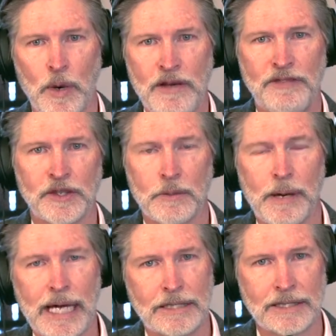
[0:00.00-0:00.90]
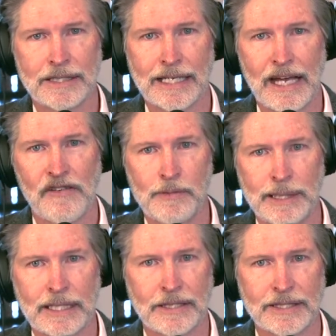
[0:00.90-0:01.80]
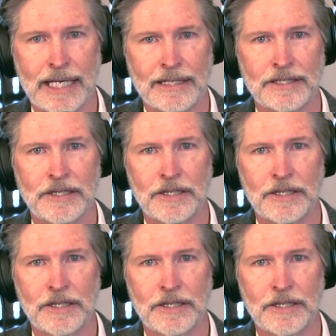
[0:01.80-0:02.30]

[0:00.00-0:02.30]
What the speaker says: we feel the pain just like everybody else has